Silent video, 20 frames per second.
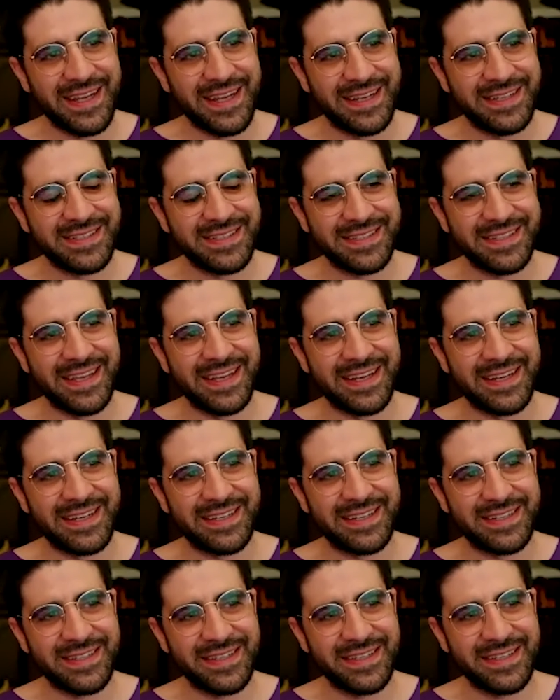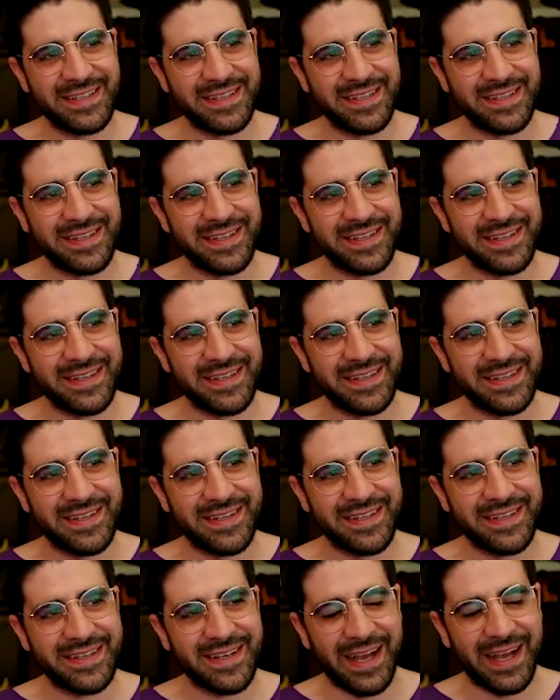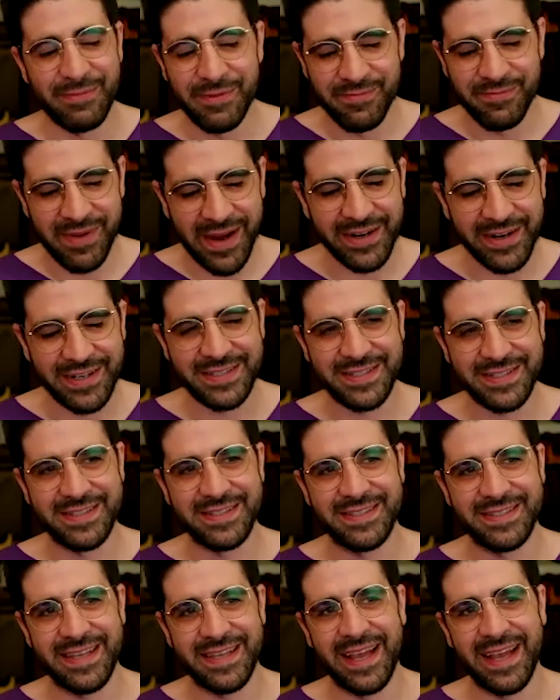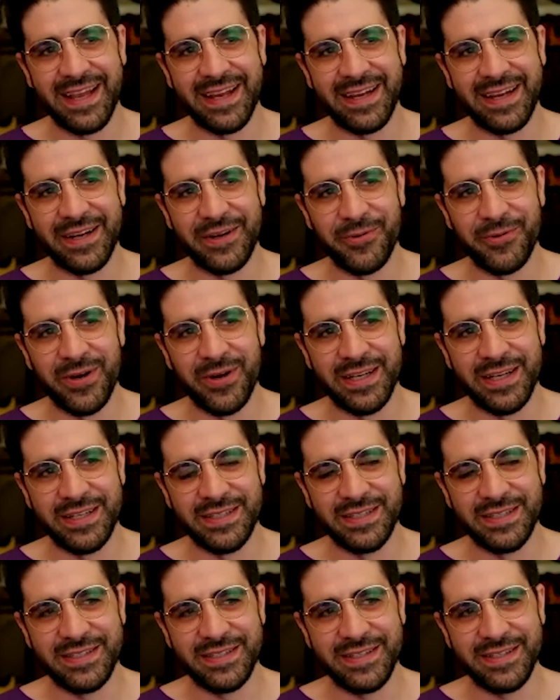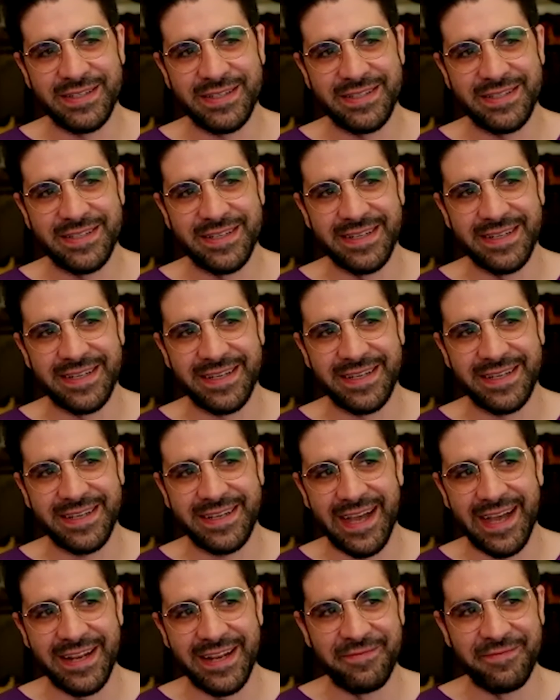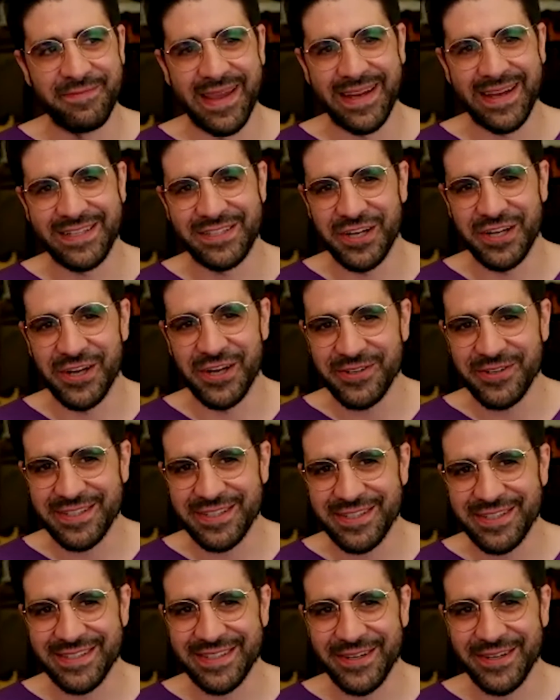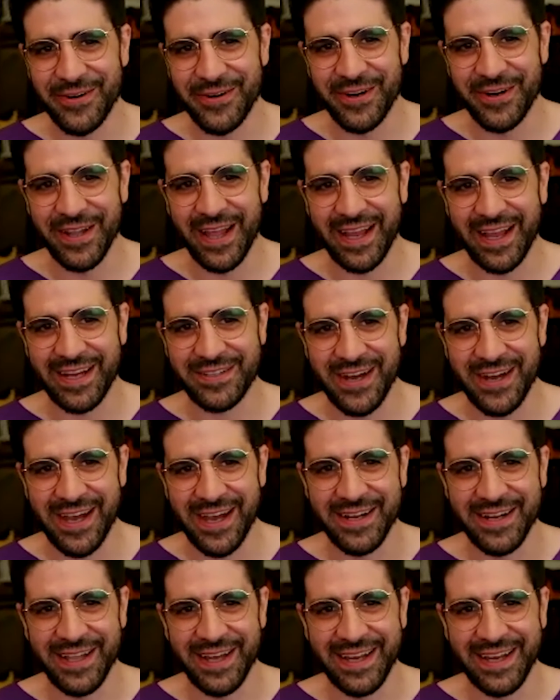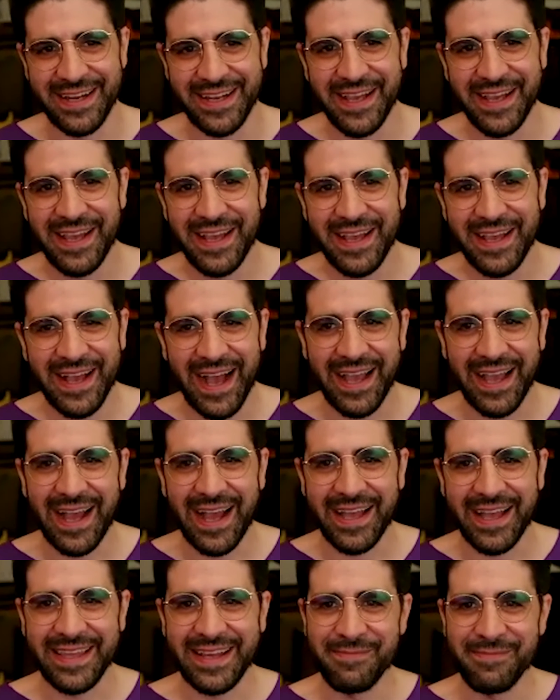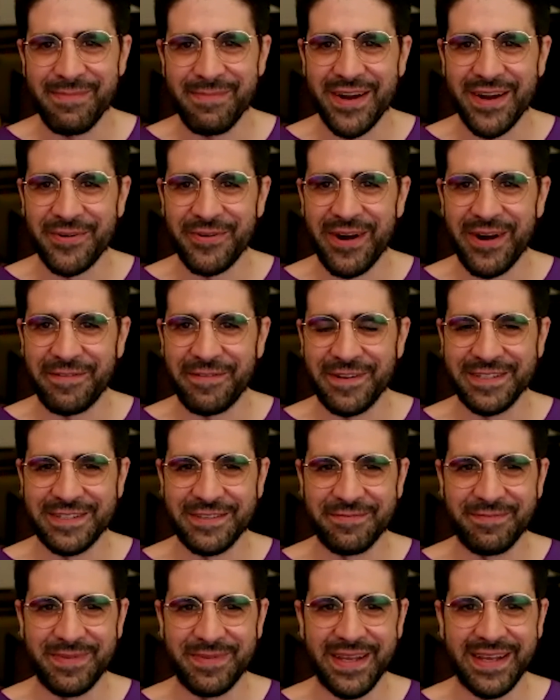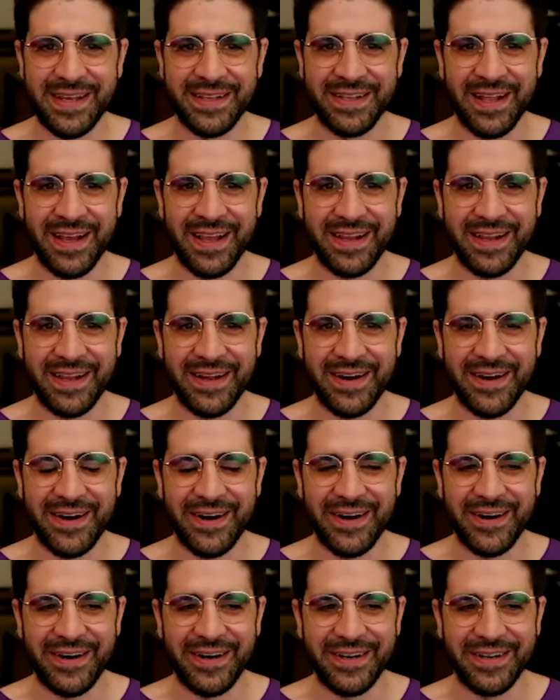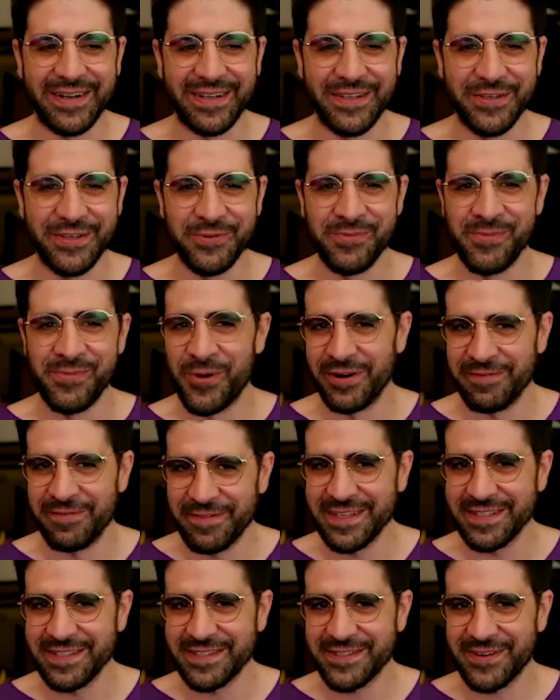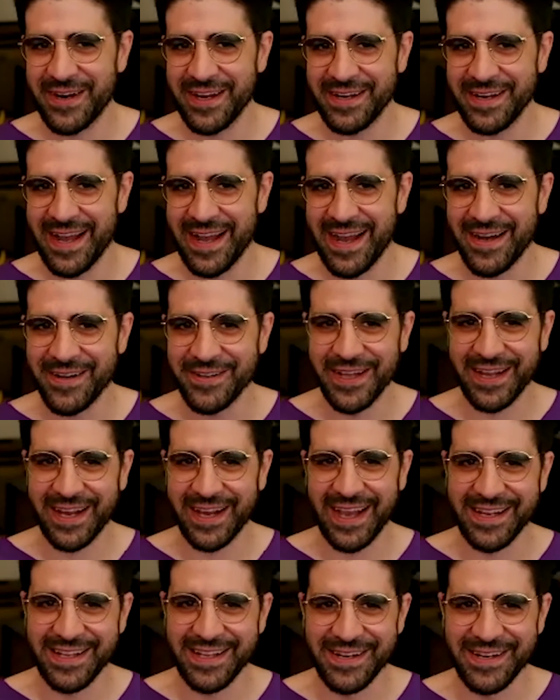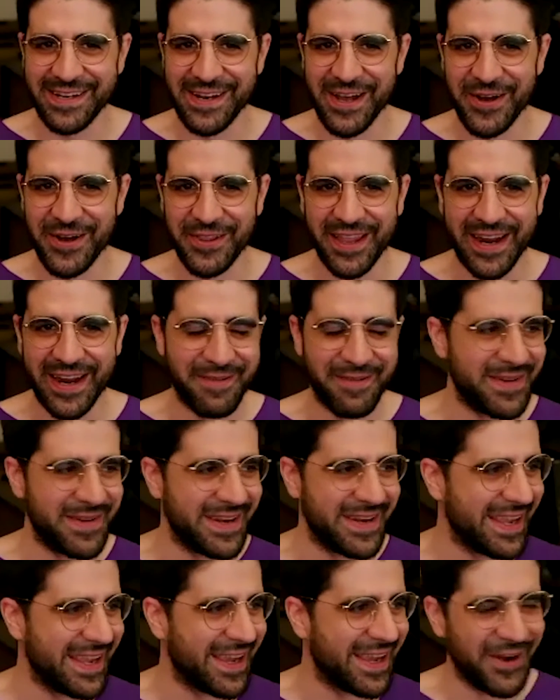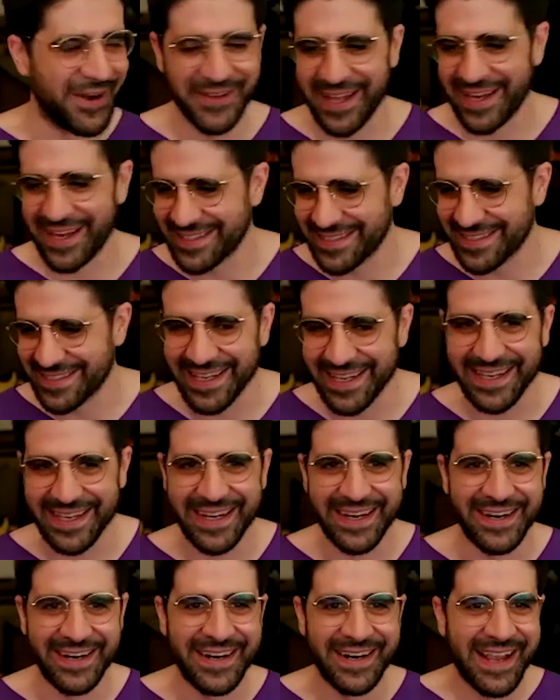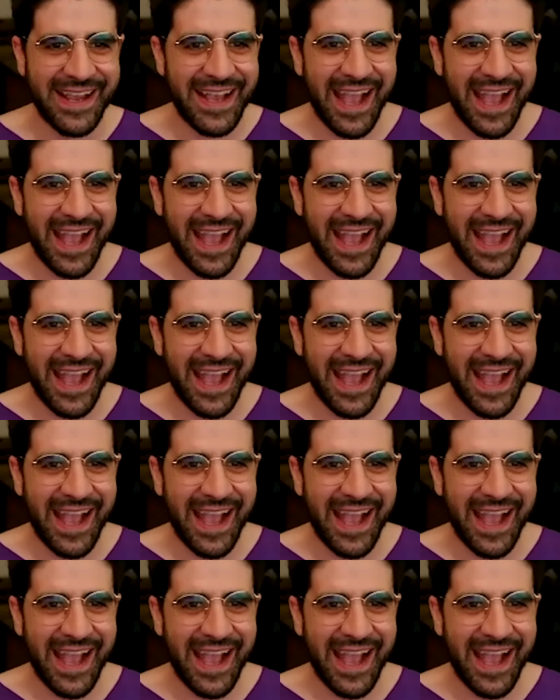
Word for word: instinct, I'm embarrassed to say, was to kind of make jokes or like try to, like, I, I think I made a reference of being like, are you Morpheus right now? Like, I didn't know that I'm Neo, like sitting here.